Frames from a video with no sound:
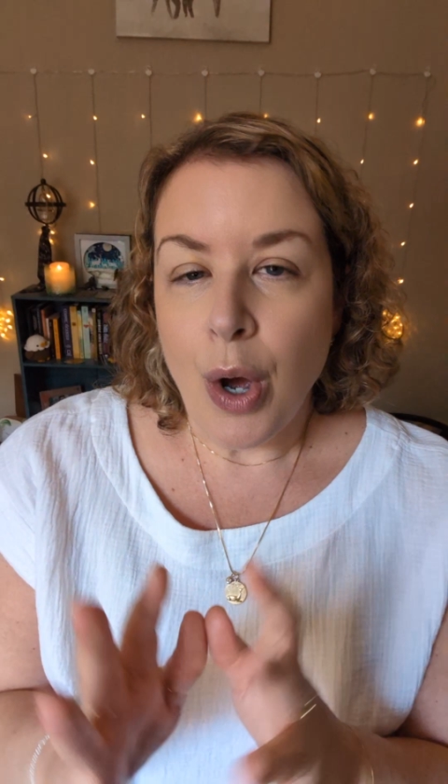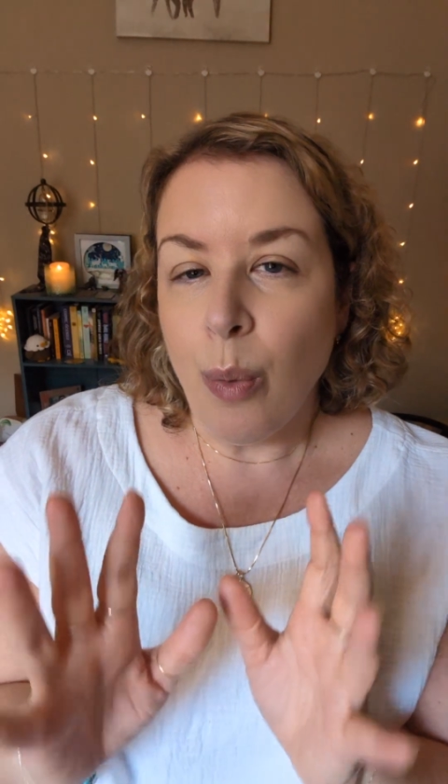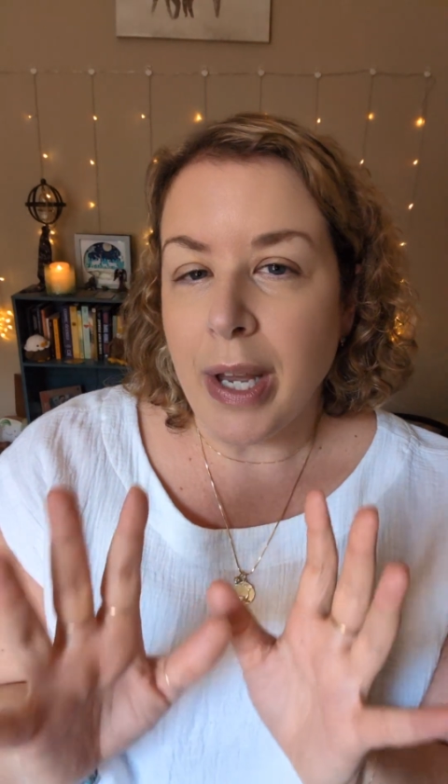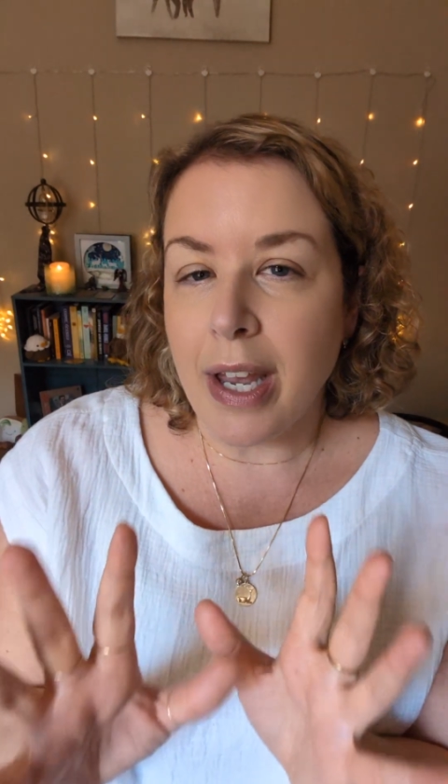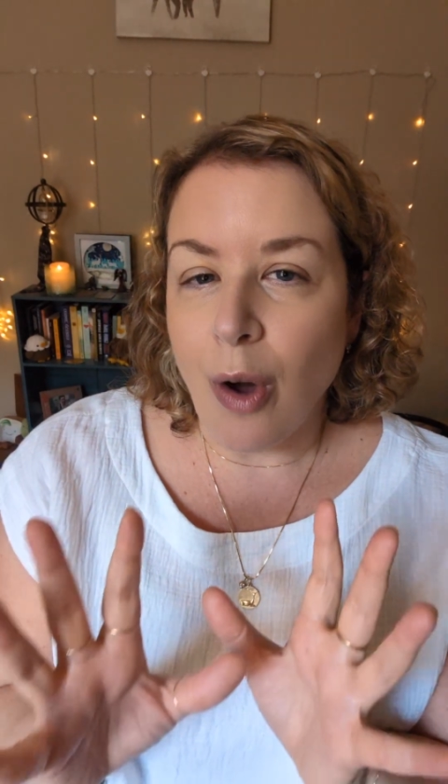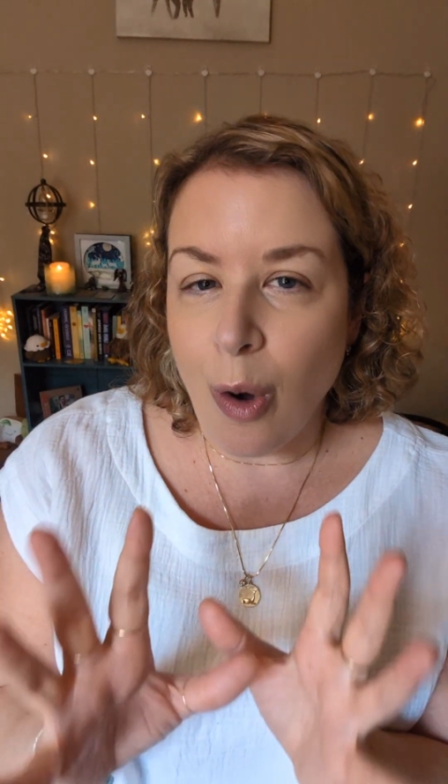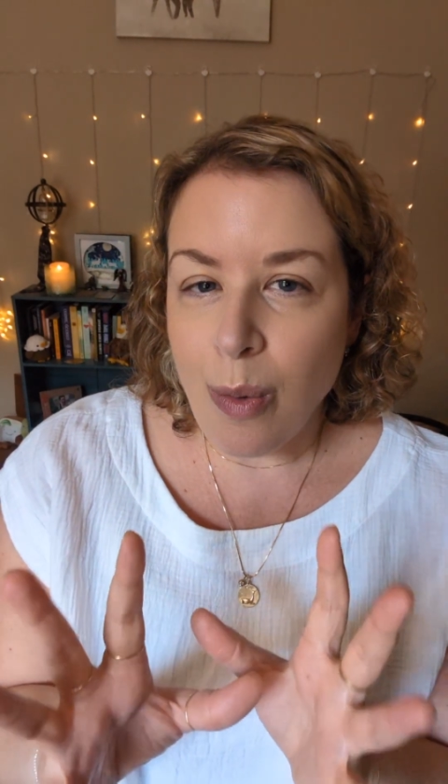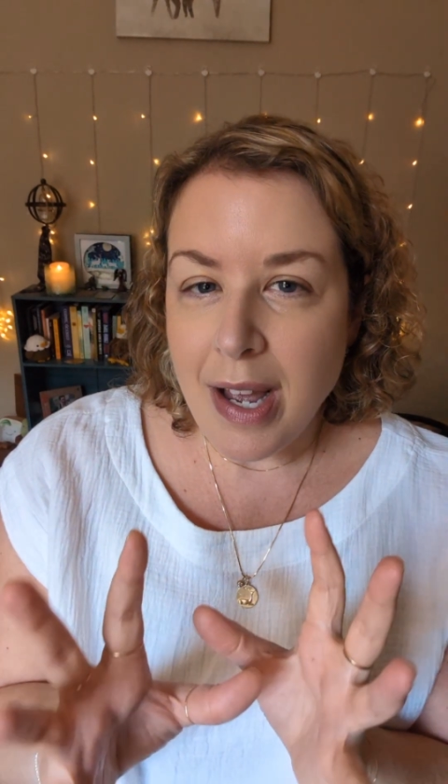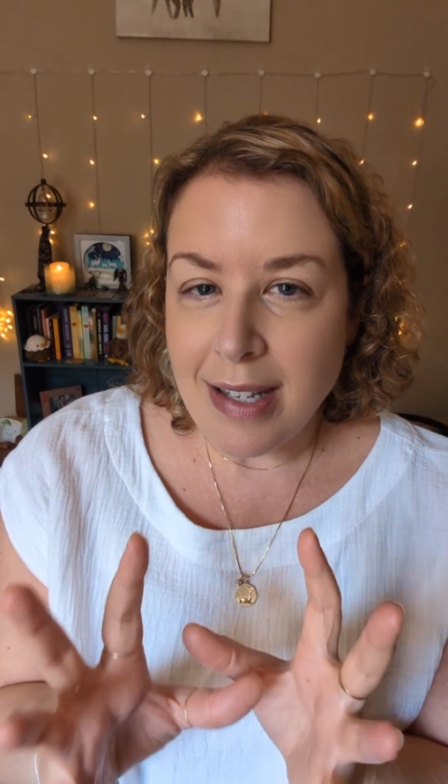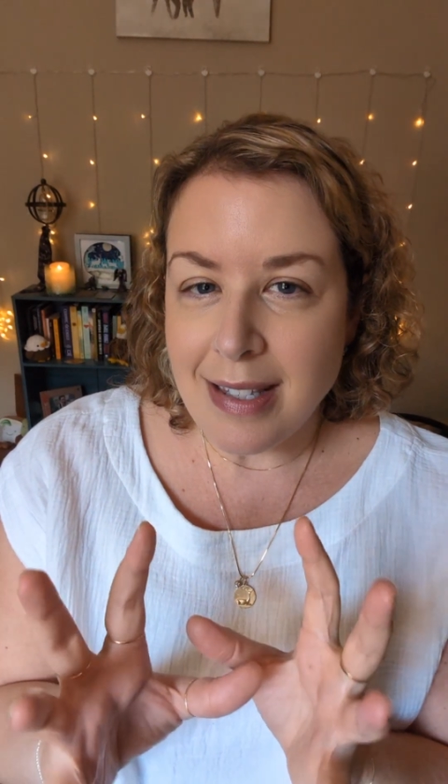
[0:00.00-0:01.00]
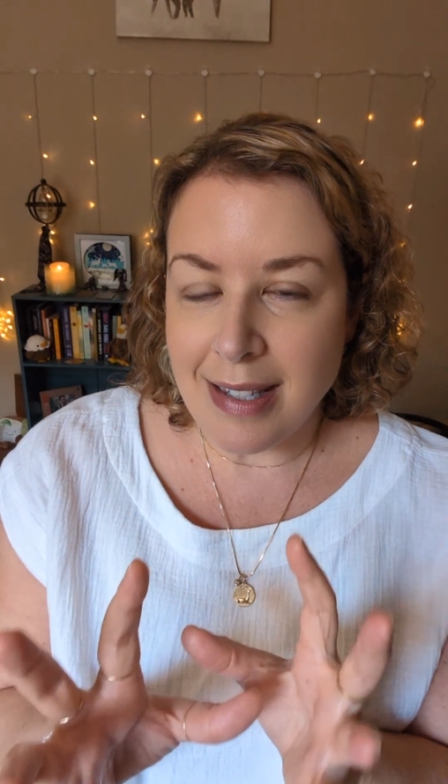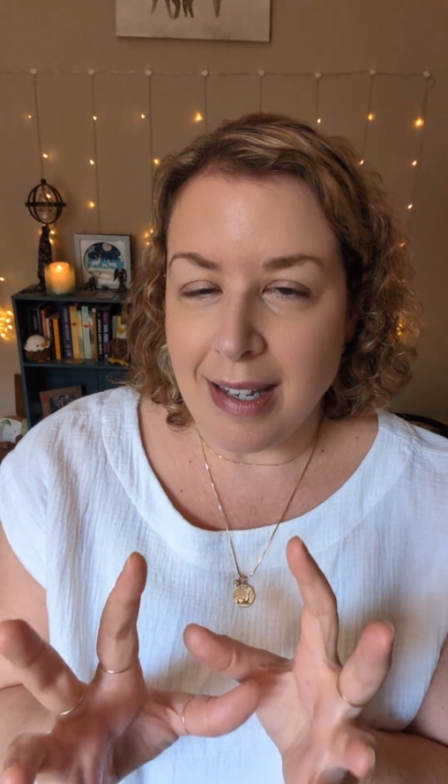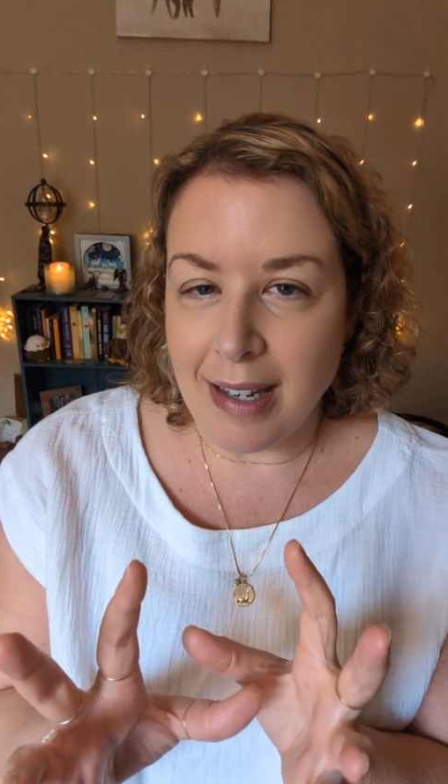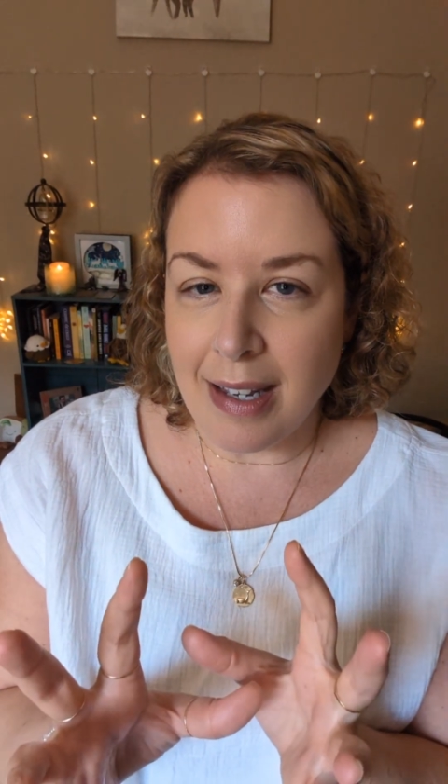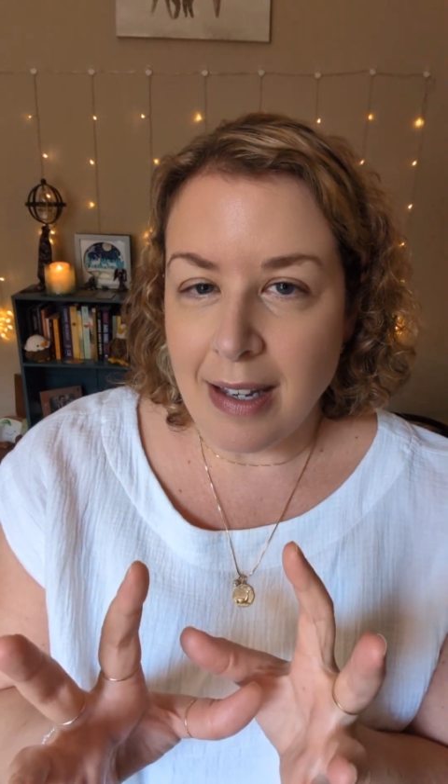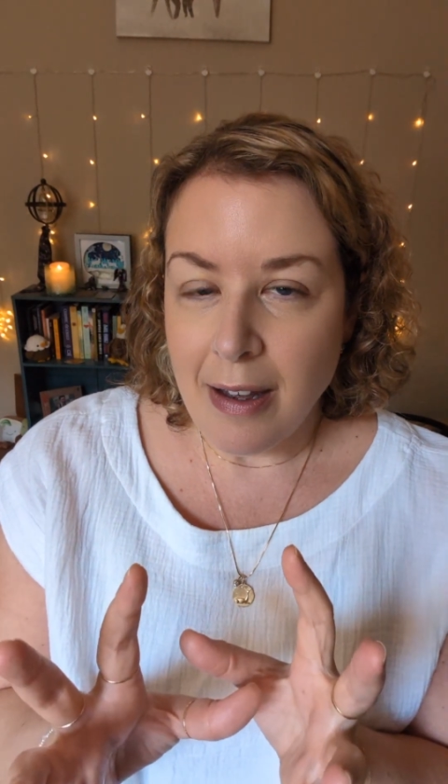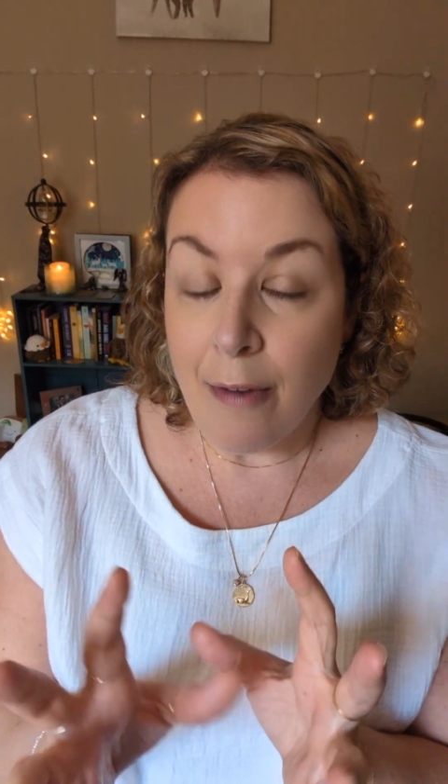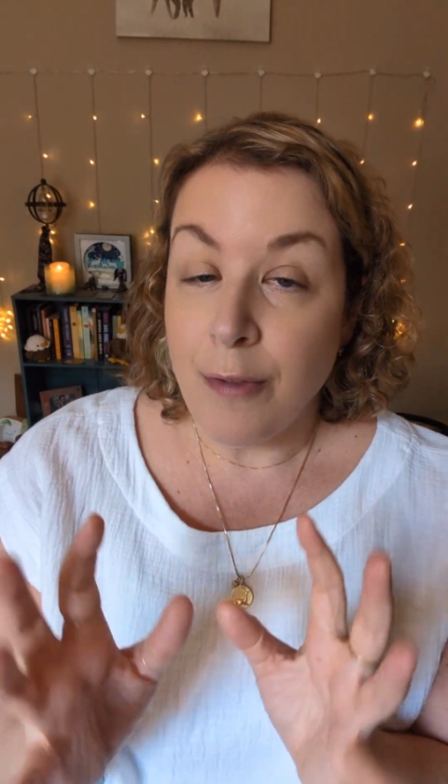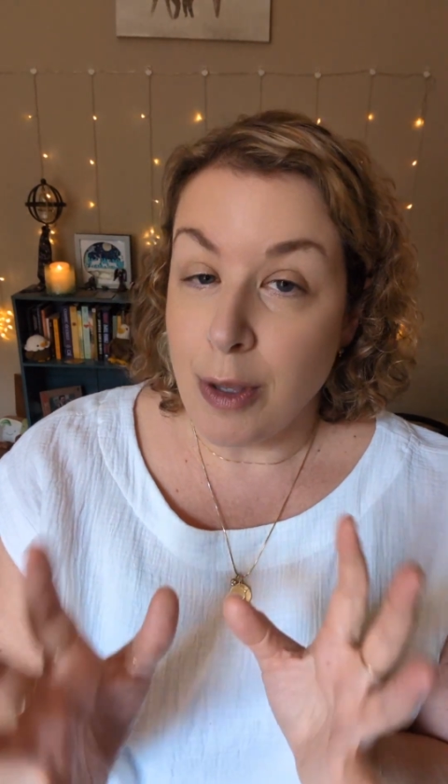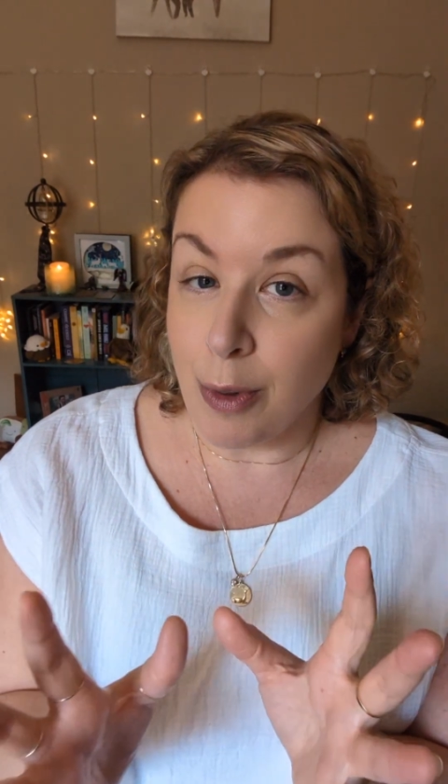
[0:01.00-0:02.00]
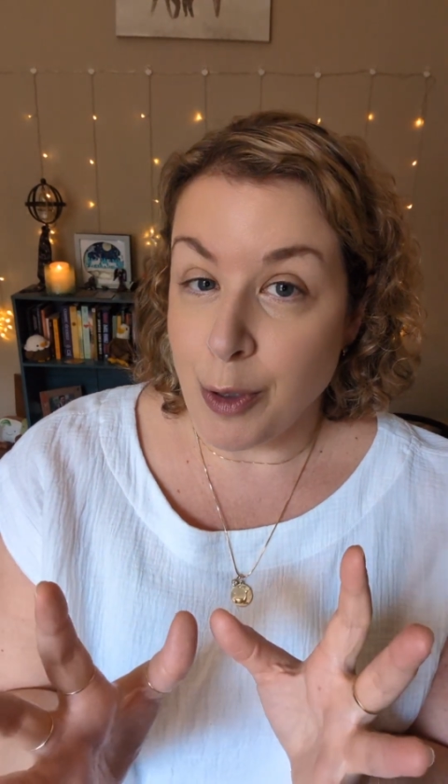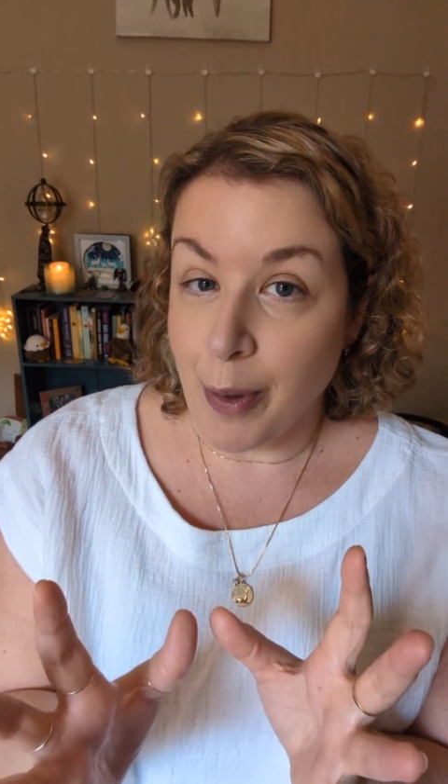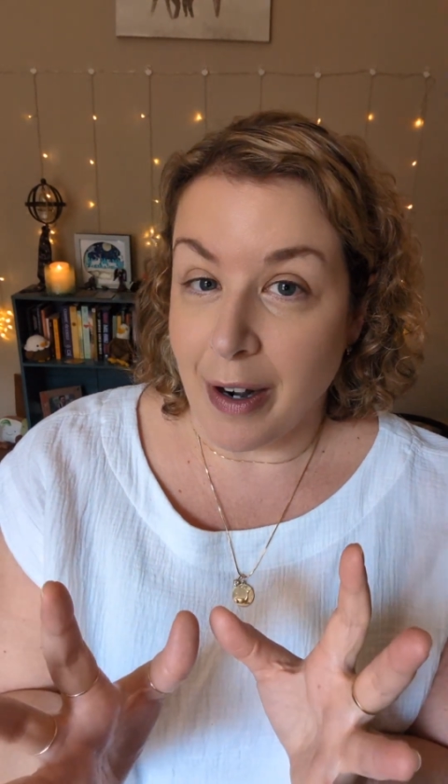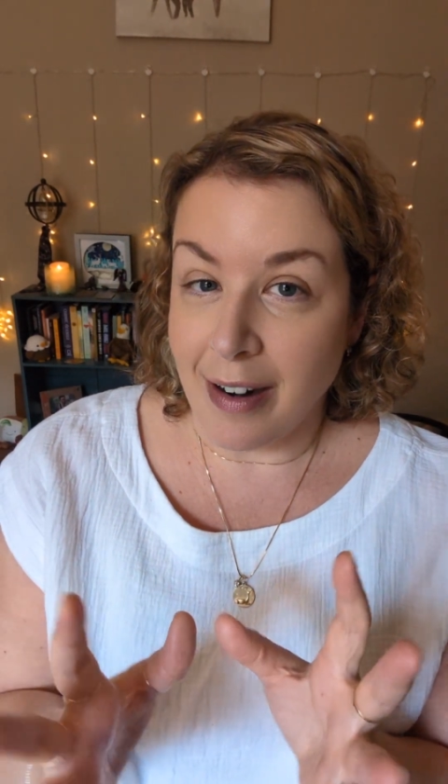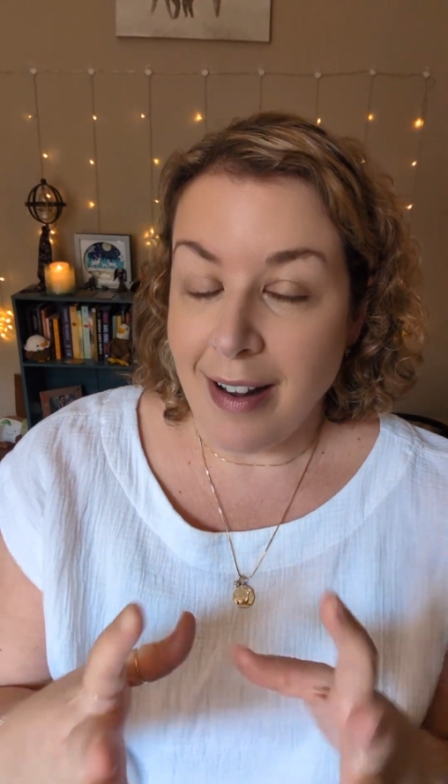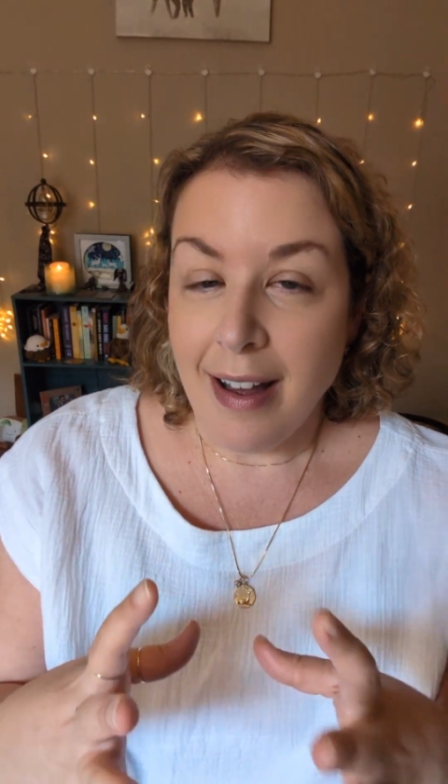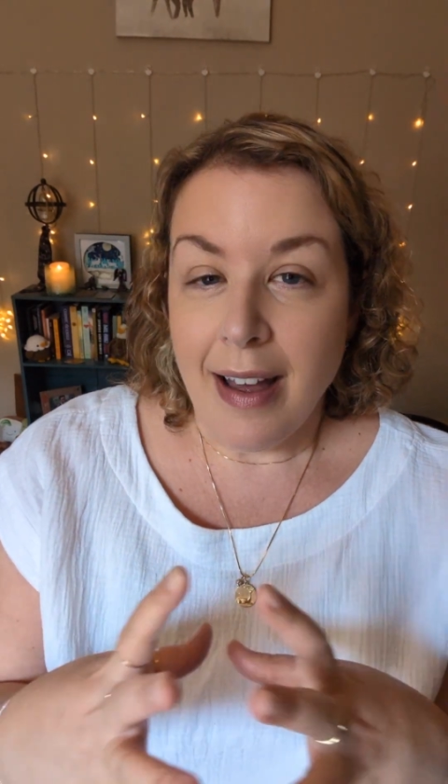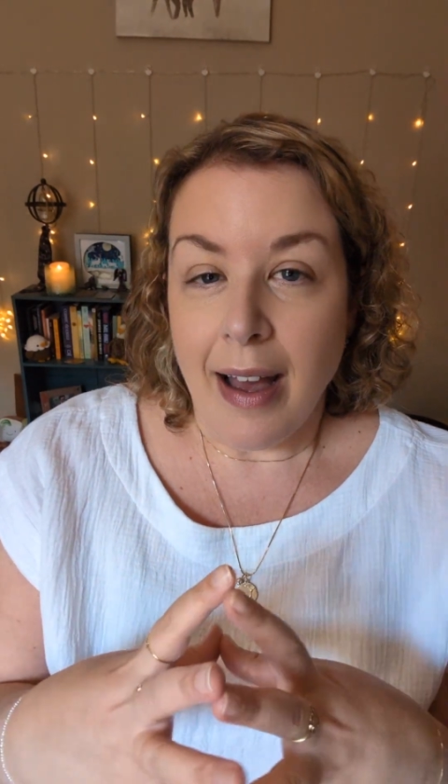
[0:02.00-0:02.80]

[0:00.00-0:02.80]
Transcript: we can always see, for the most part,